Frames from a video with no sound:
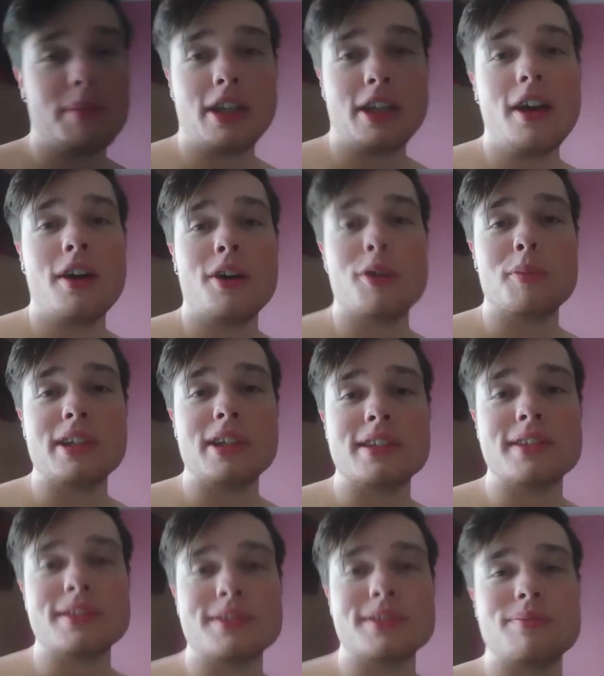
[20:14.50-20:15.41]
go
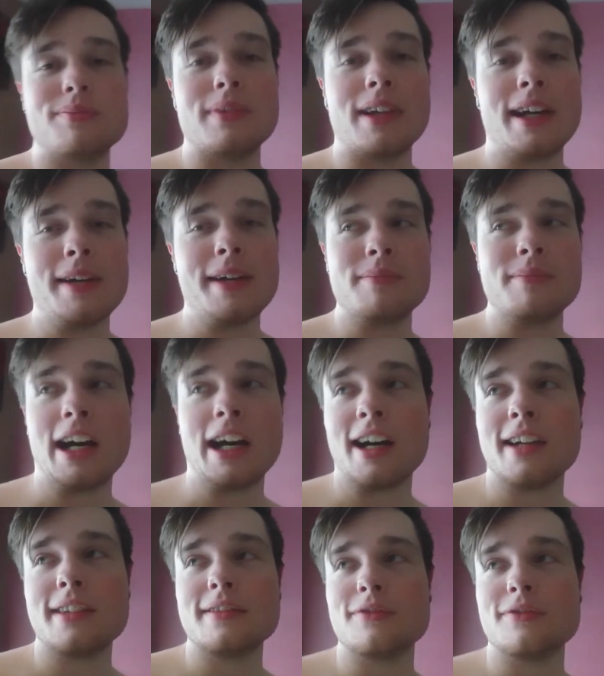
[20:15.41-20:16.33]
because I'm
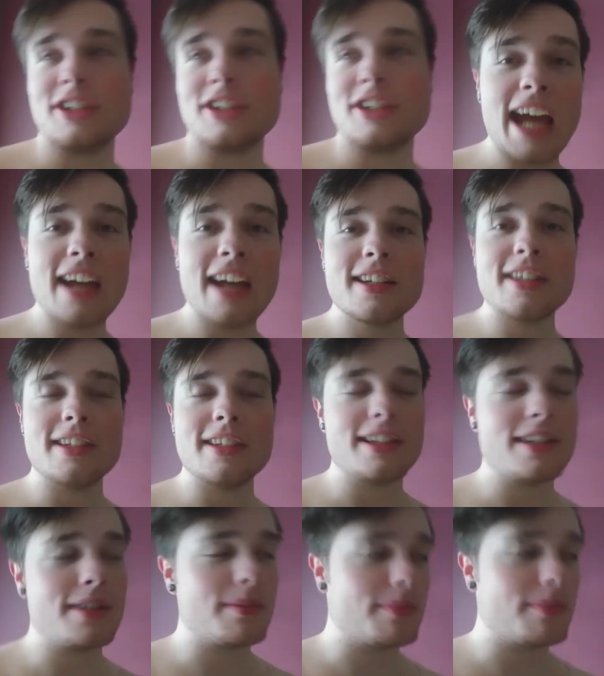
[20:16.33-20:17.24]
not reacting to him.